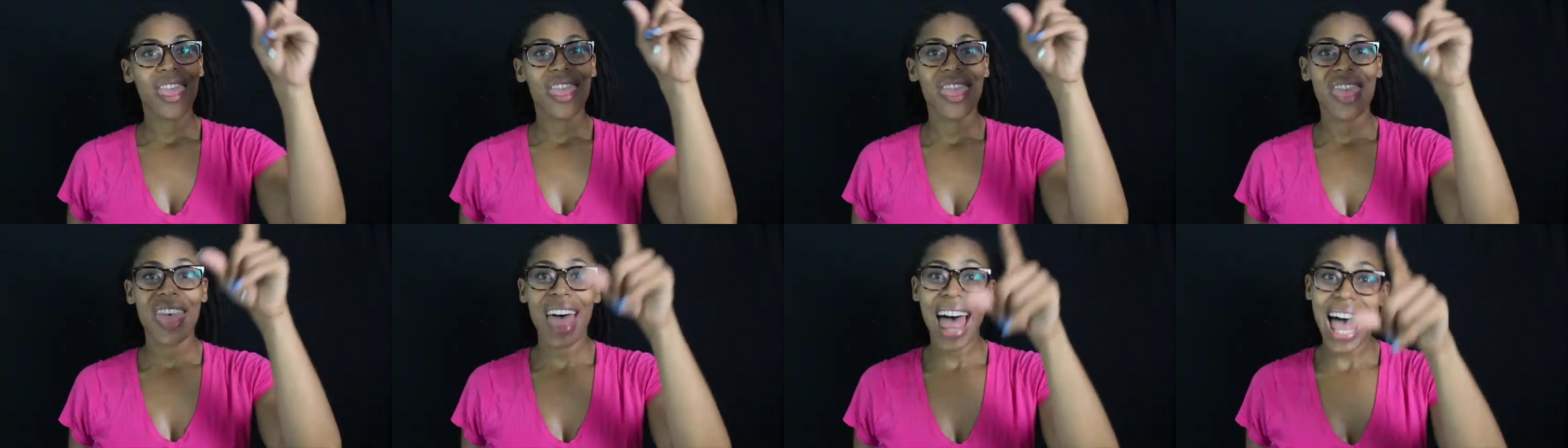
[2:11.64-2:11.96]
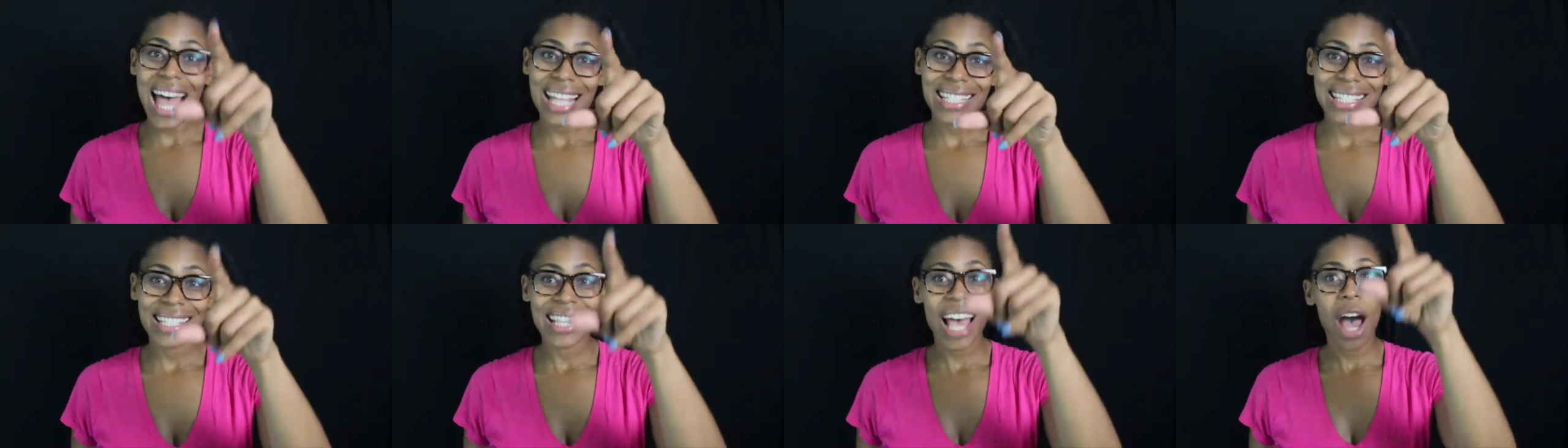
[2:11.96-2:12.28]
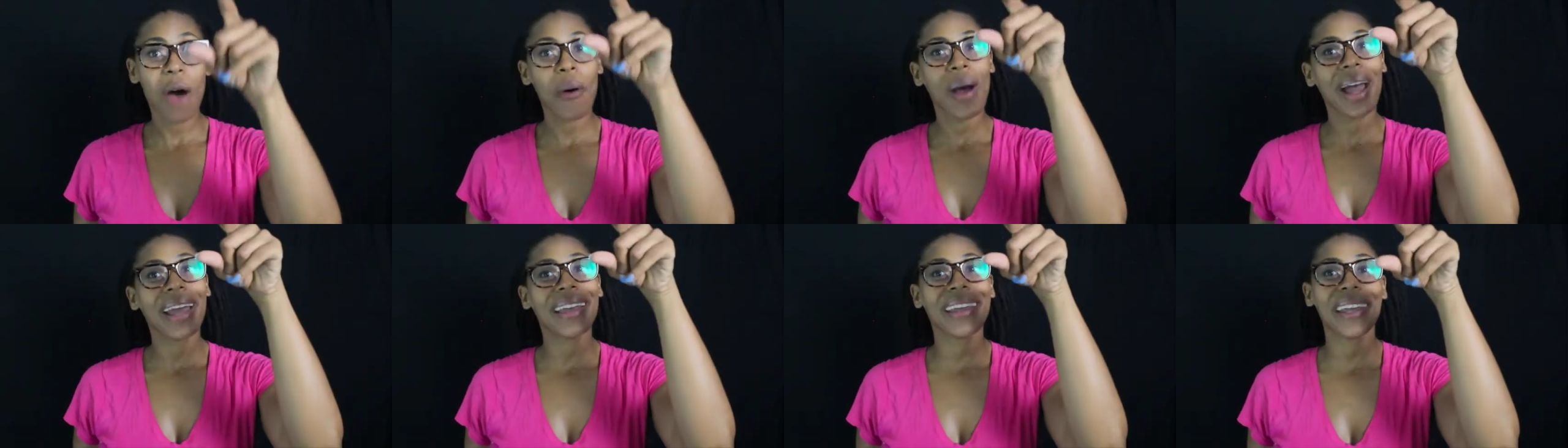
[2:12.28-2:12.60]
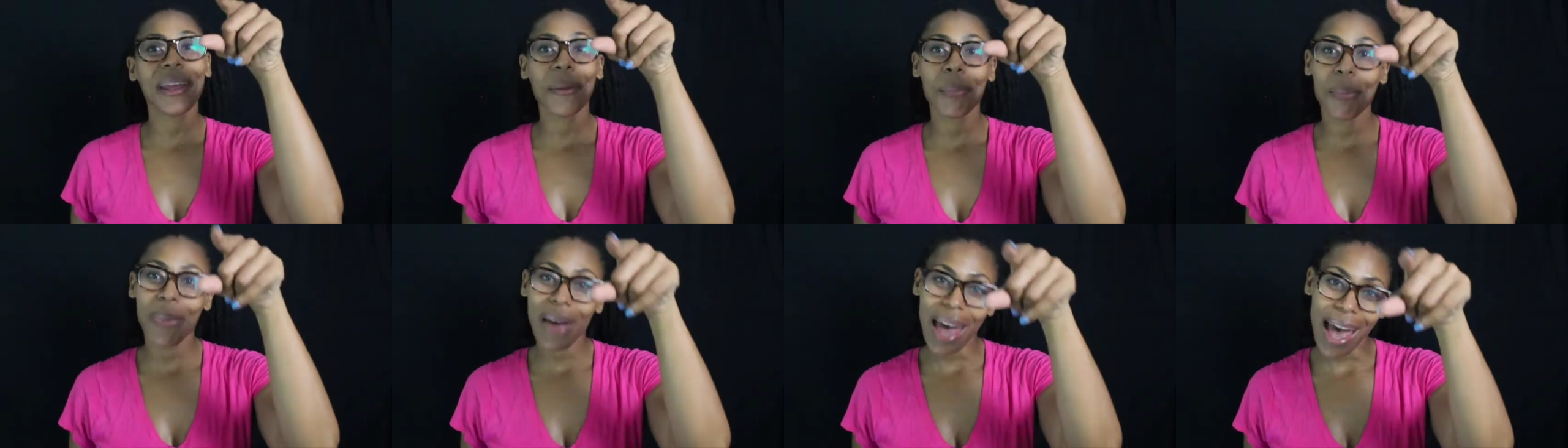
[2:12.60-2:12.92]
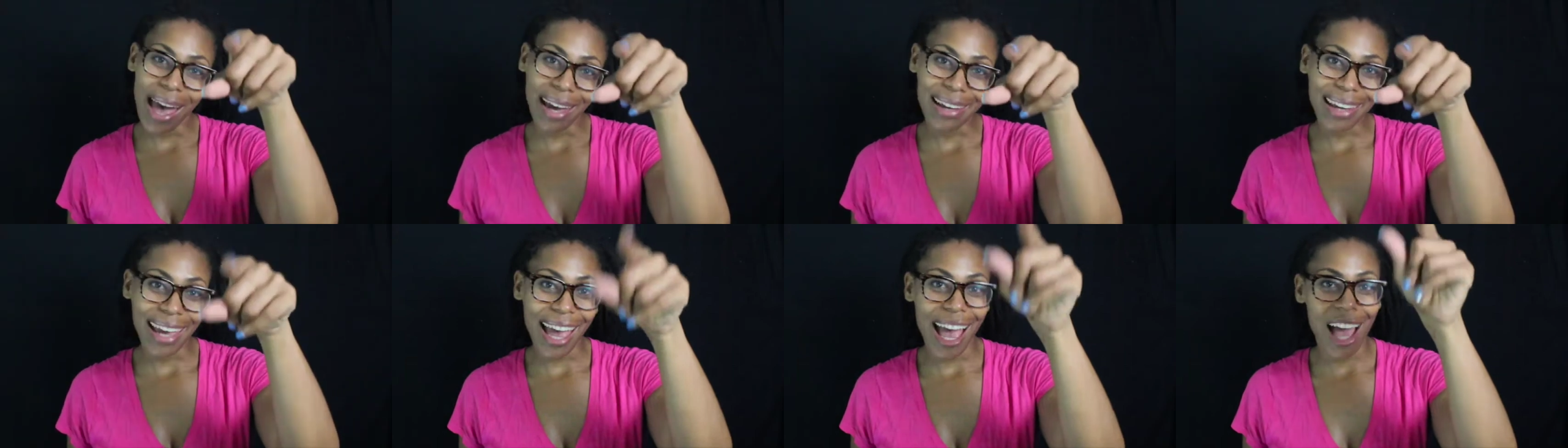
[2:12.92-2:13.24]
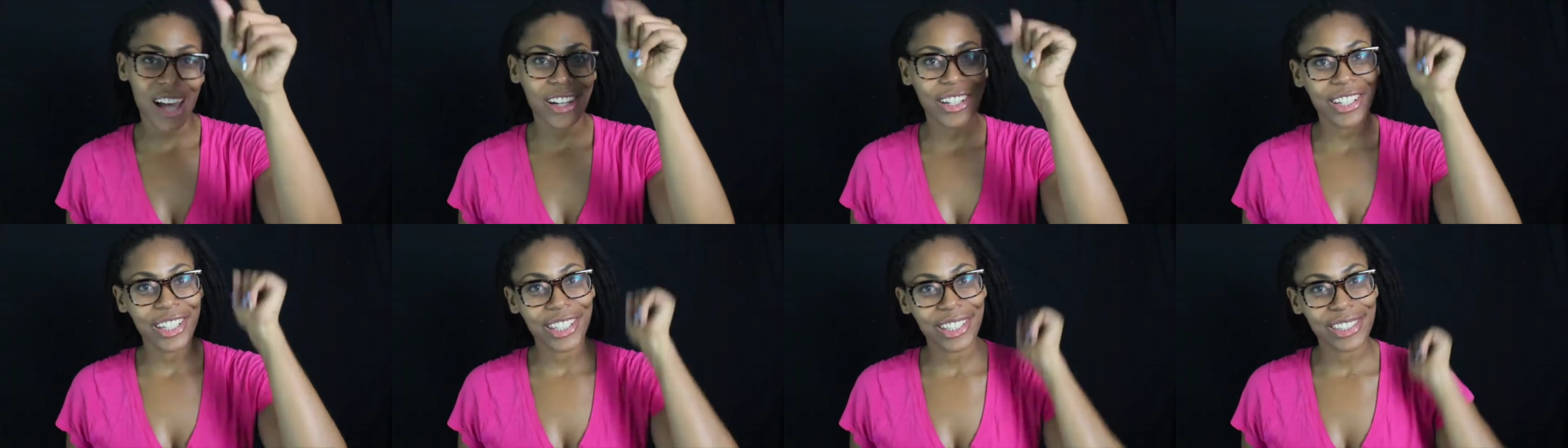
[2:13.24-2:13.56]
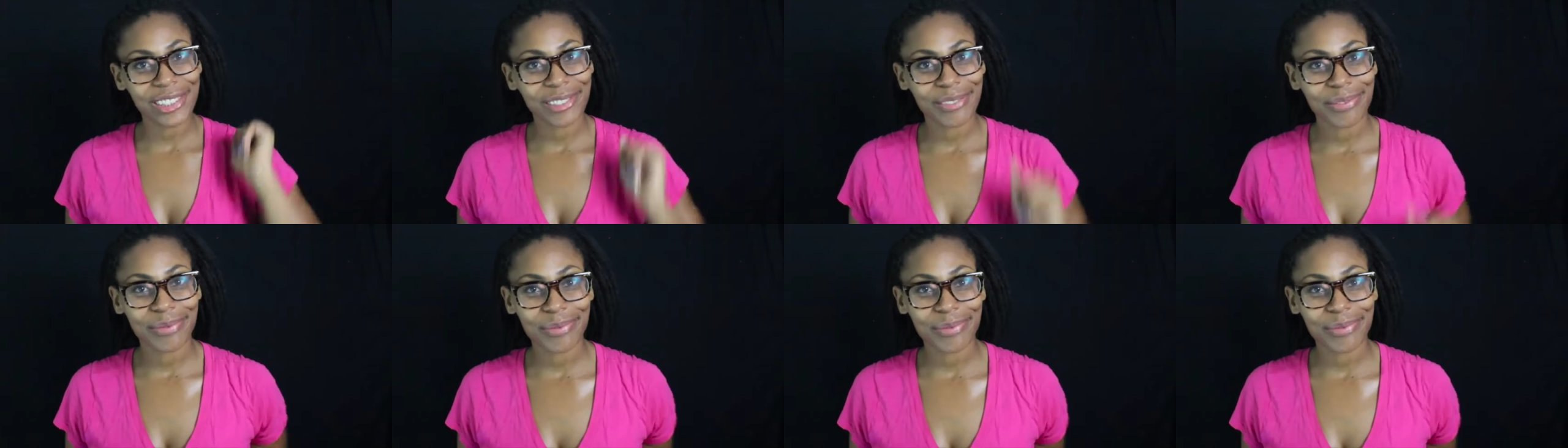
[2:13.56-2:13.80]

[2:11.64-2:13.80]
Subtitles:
That's how I get back at her.